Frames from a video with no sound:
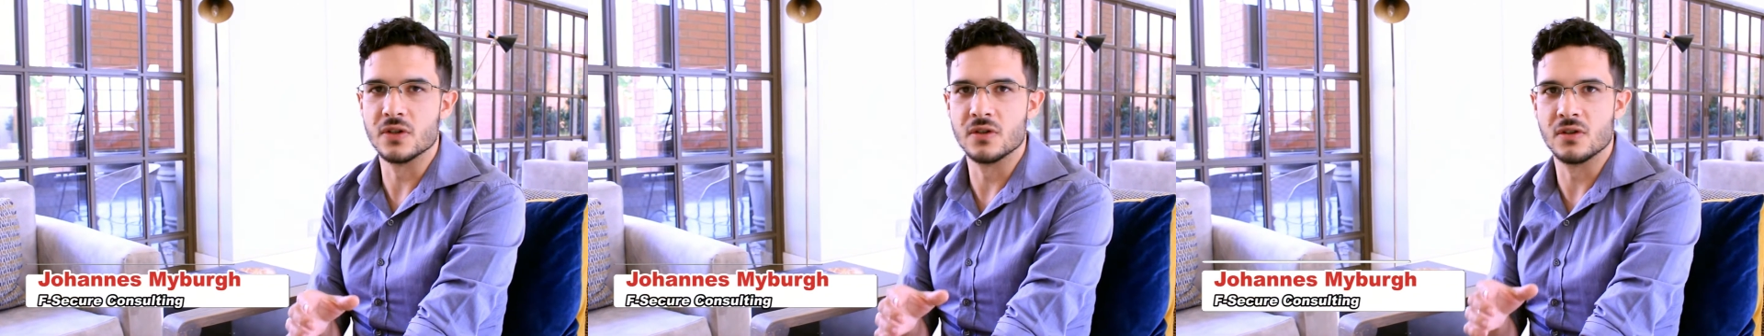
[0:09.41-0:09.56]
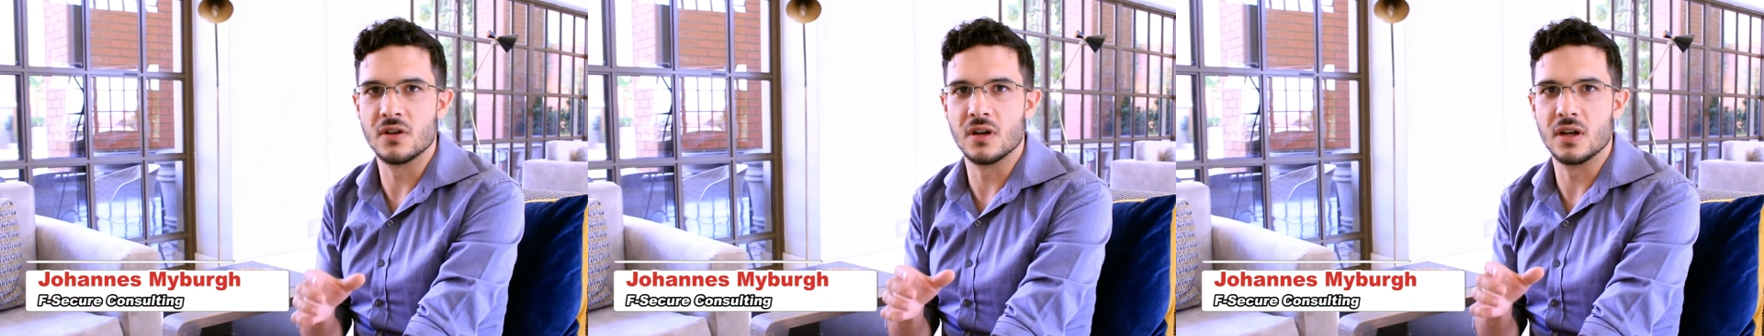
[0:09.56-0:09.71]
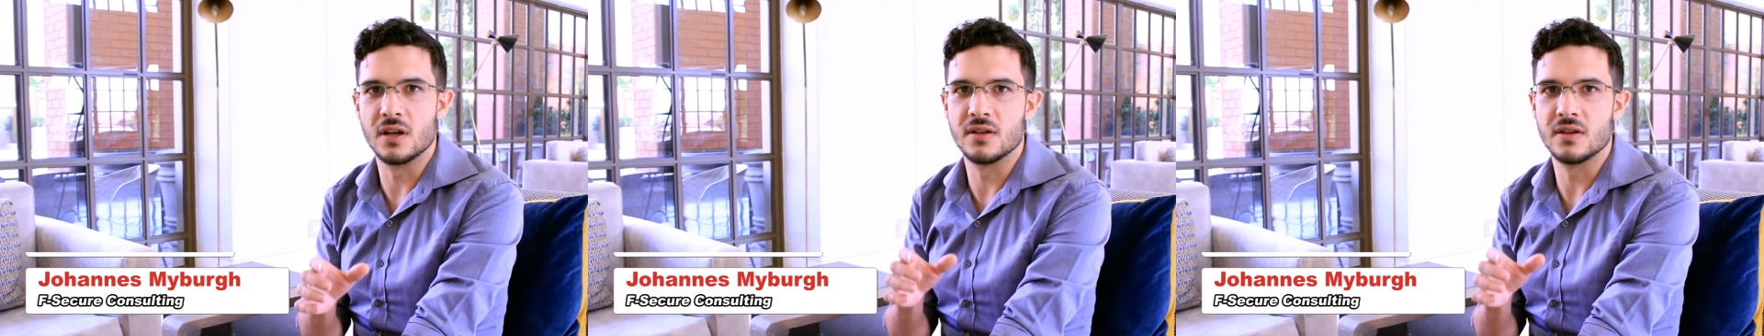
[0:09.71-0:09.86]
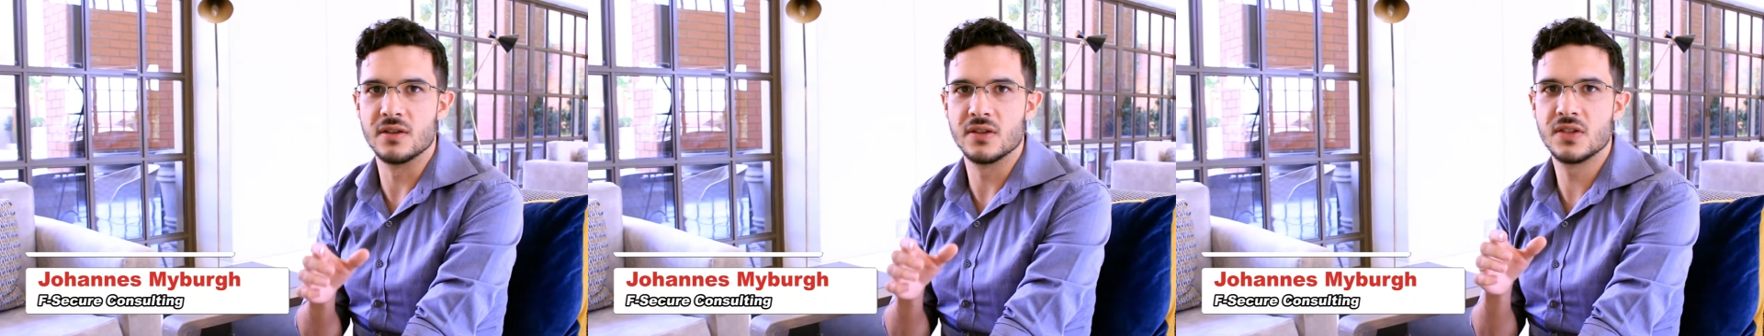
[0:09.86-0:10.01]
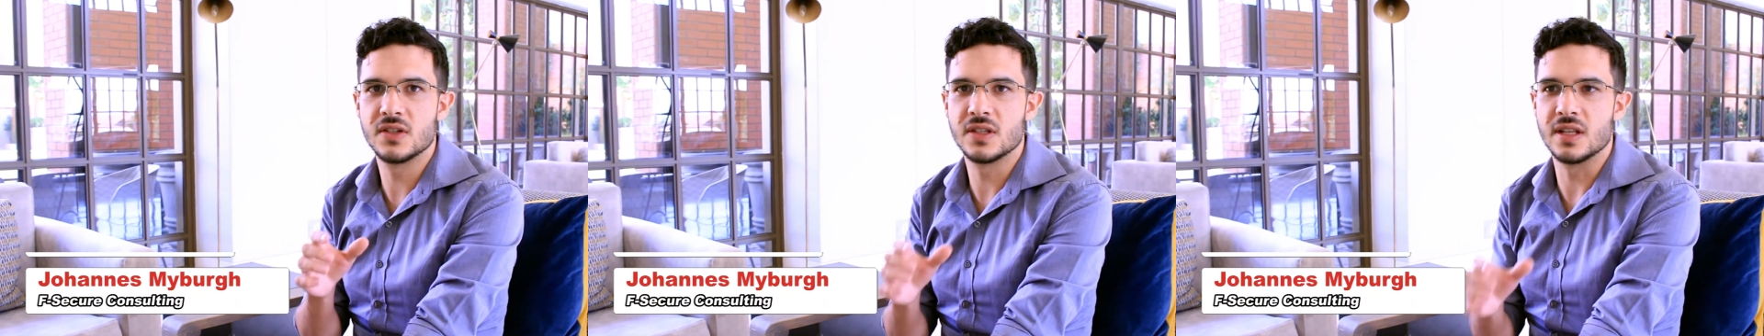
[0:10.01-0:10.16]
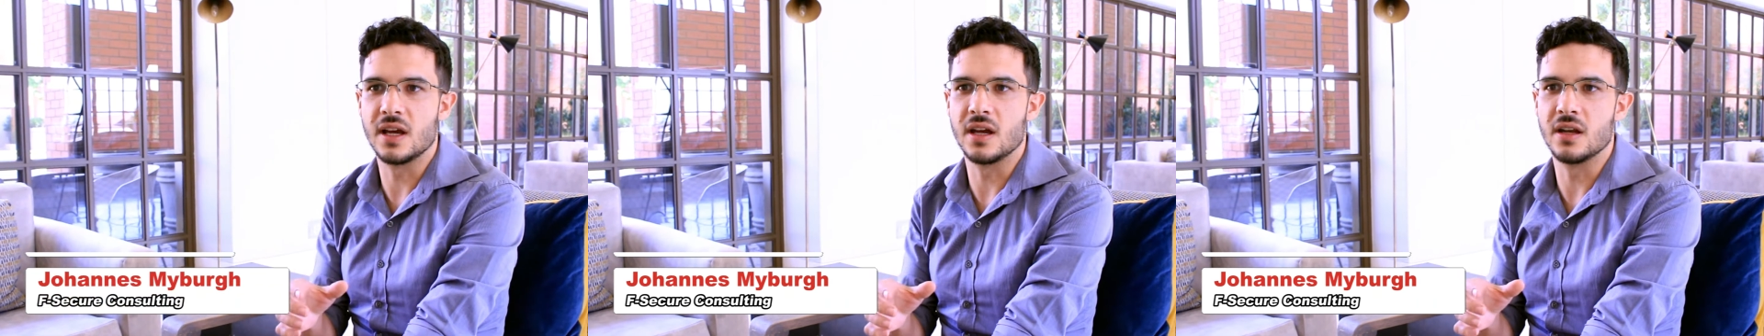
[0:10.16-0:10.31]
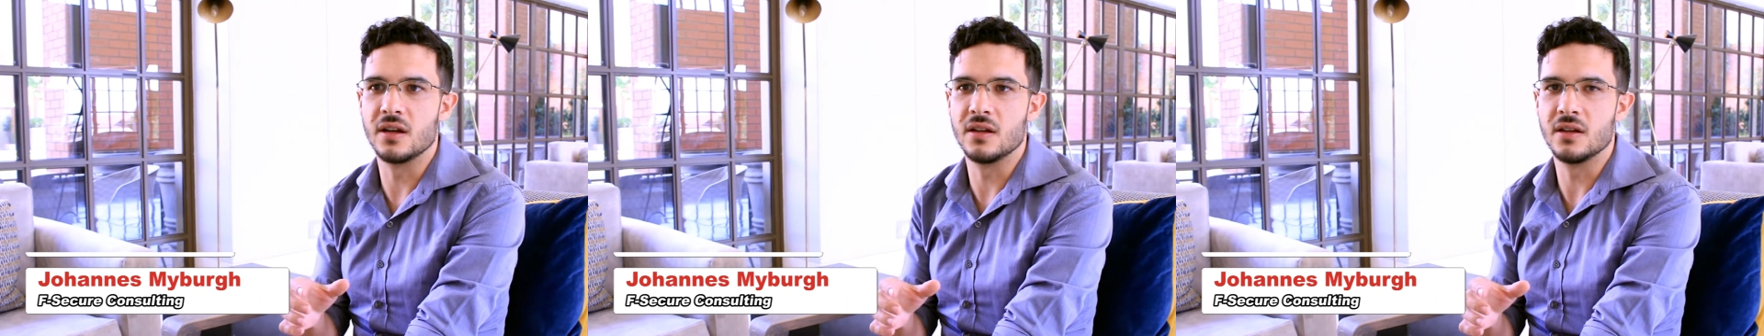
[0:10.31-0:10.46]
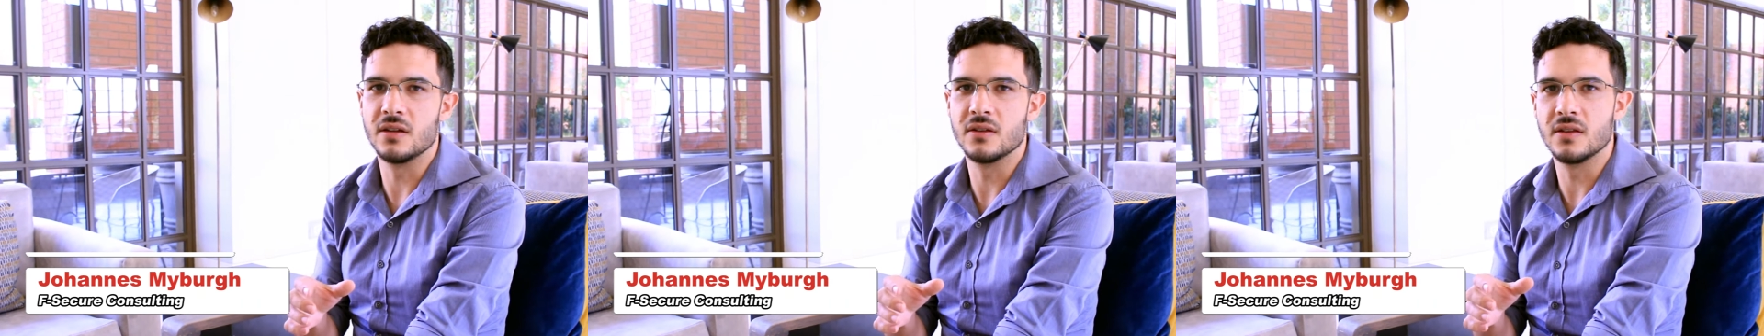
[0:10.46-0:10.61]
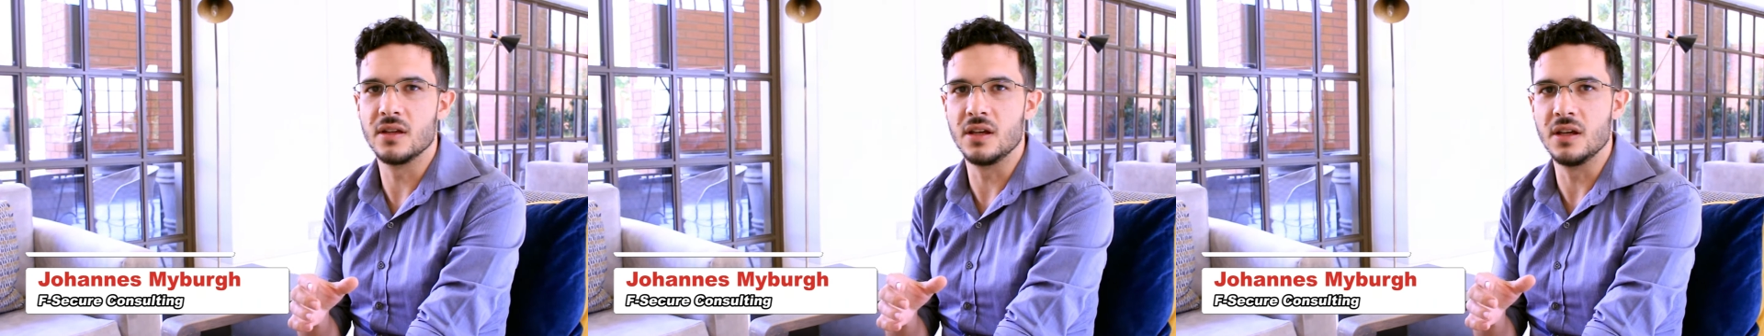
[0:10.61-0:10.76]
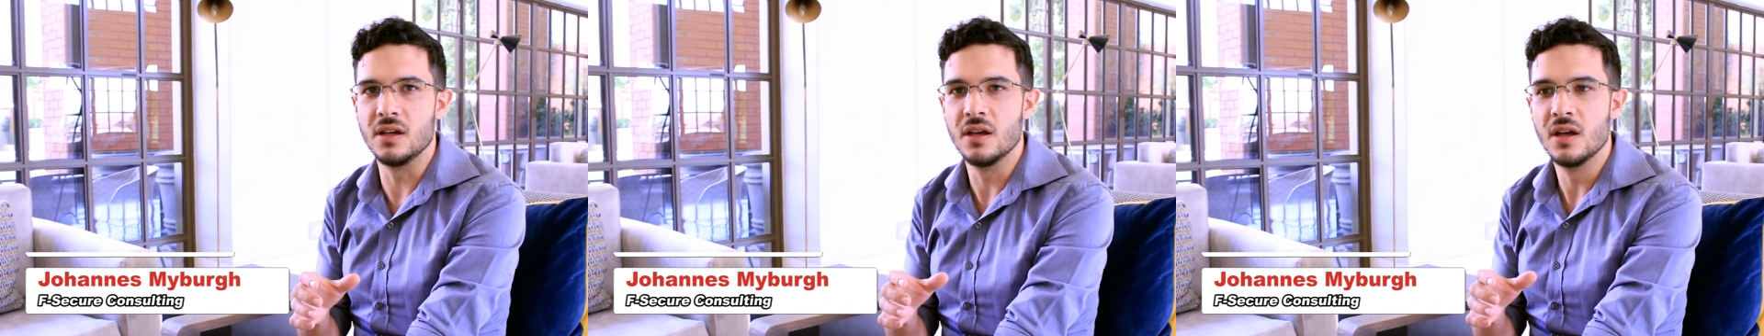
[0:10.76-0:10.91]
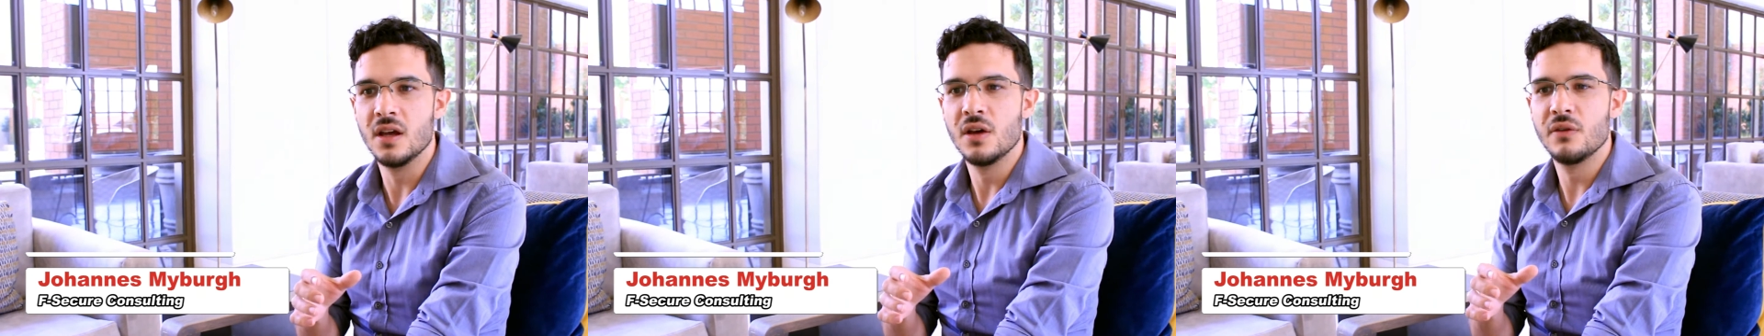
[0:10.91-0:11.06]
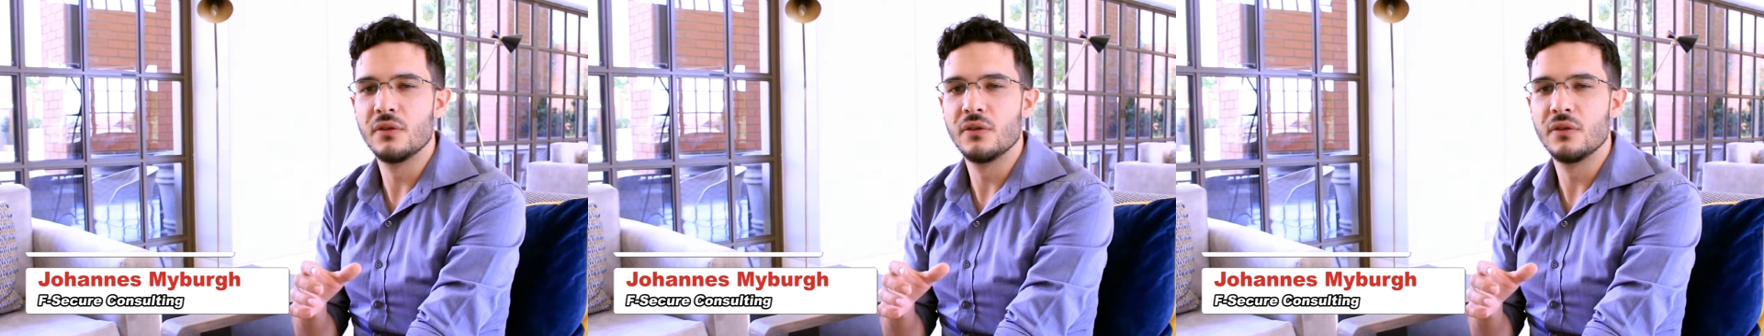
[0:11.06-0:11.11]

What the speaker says: are not understanding the